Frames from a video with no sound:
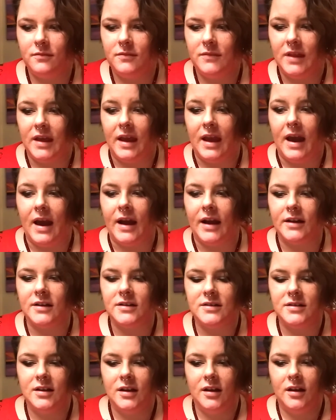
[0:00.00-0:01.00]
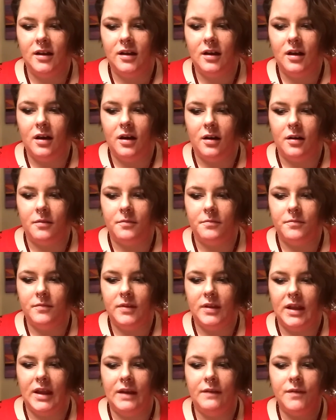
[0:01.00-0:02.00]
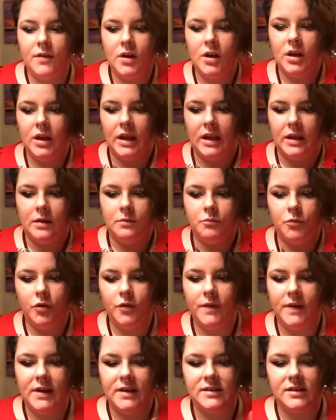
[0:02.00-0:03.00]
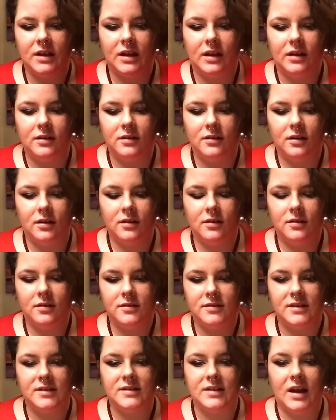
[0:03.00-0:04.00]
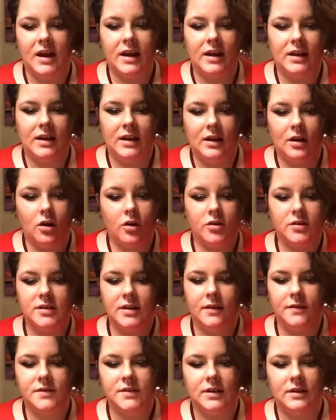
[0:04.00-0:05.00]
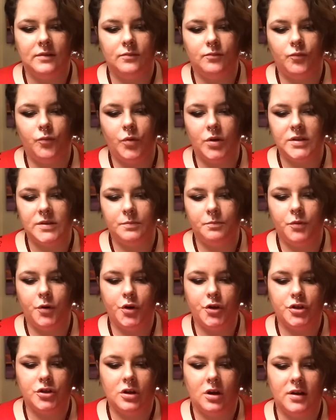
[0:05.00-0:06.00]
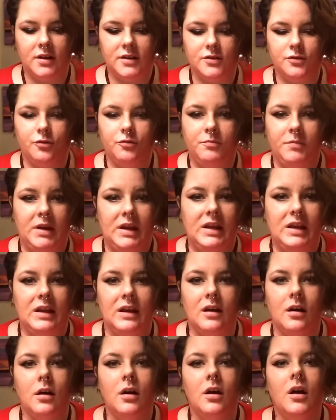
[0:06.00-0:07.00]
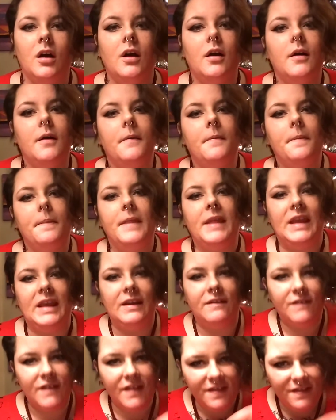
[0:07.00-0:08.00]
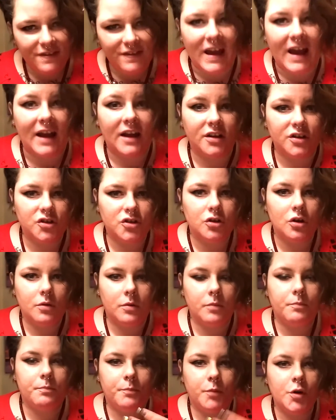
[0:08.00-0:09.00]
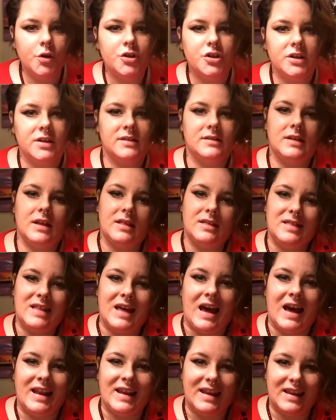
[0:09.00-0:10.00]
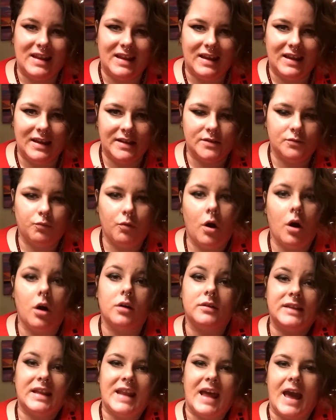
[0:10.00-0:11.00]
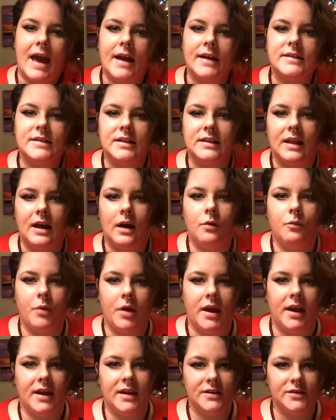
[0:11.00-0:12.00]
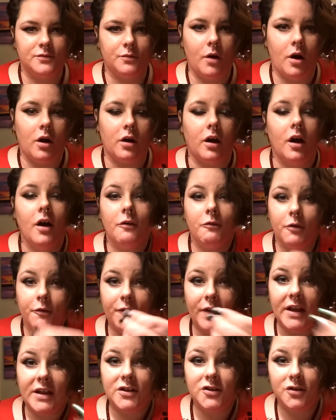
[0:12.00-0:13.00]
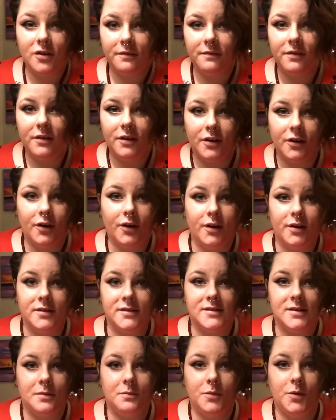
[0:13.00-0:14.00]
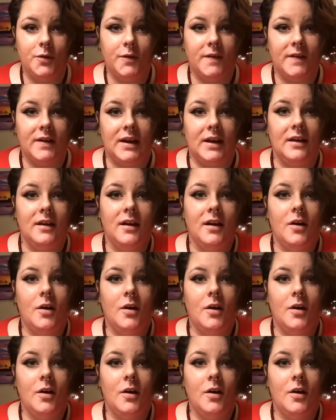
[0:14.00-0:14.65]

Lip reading: they act. Even in movies and society ourselves and what's pushed on us through media, even that pushes that is wrong, that acting that way is wrong. Revenge of the Nerds, the movie,